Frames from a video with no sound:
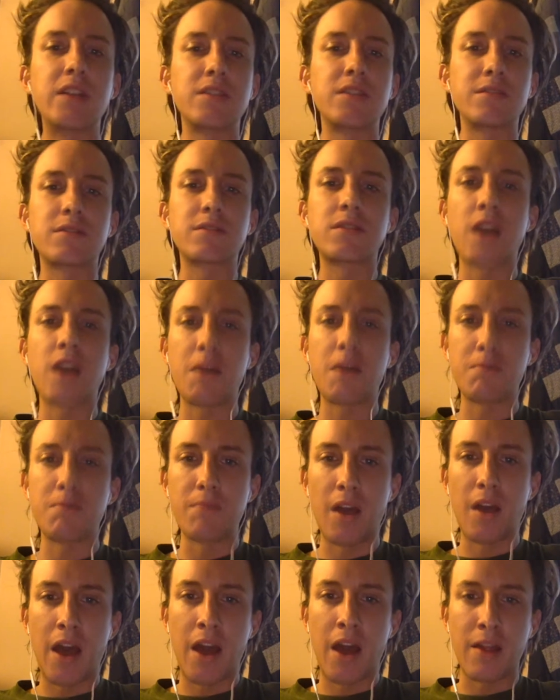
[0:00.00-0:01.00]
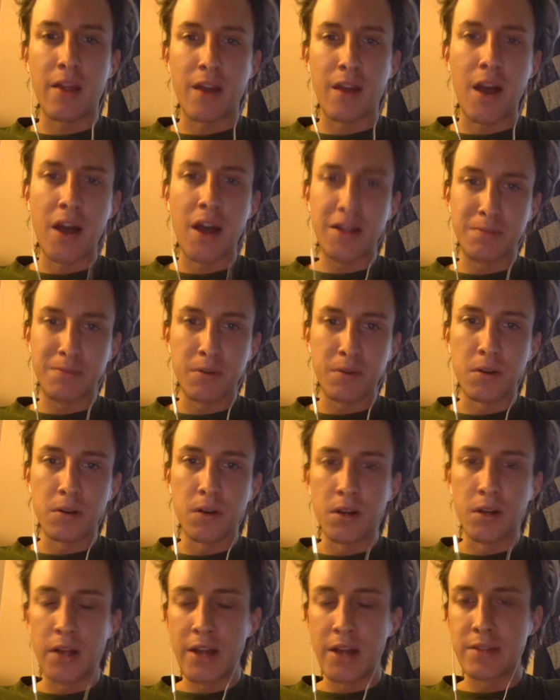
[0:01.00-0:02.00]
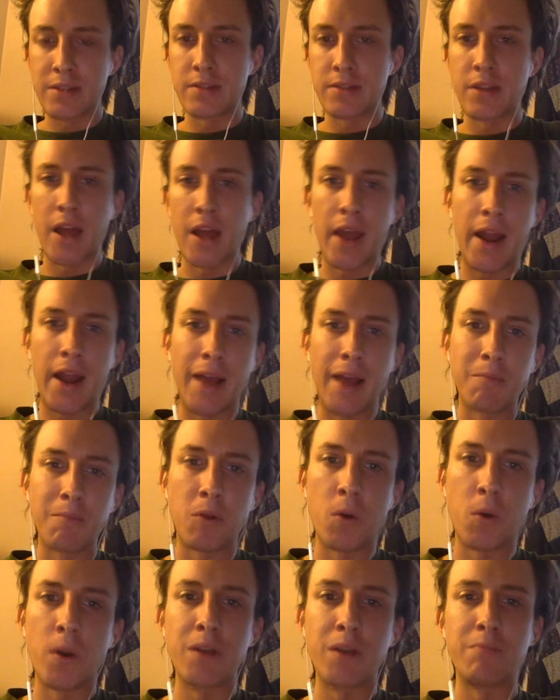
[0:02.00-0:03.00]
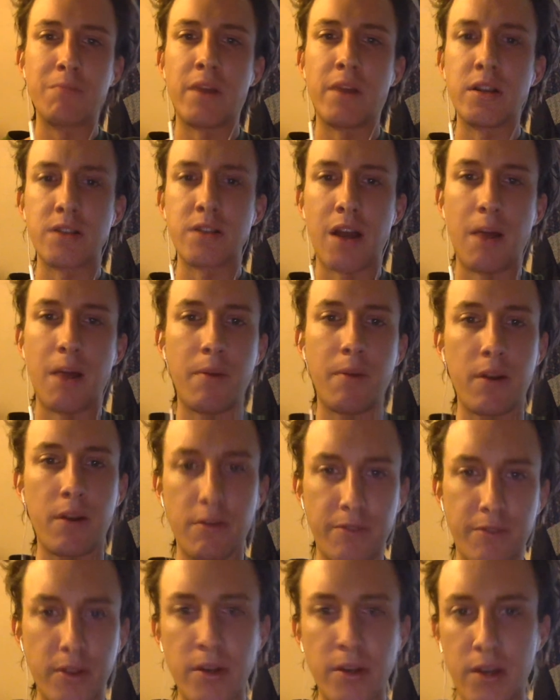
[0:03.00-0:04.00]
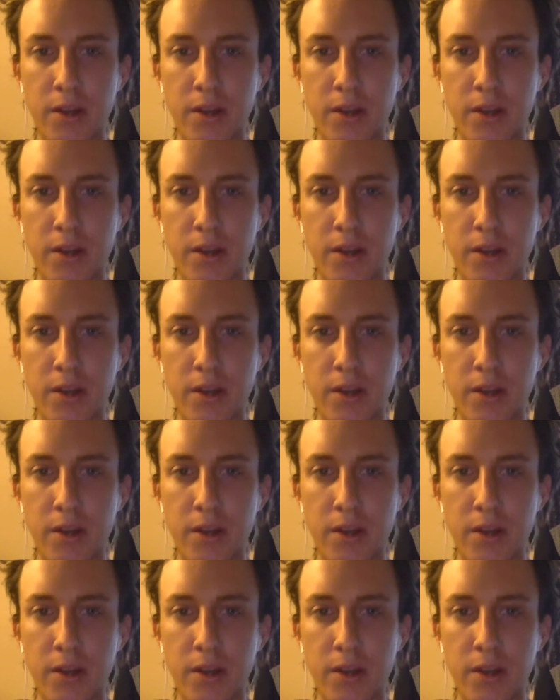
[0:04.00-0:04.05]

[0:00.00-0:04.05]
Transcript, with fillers: just got out of the hospital last night. I'm going to my job interview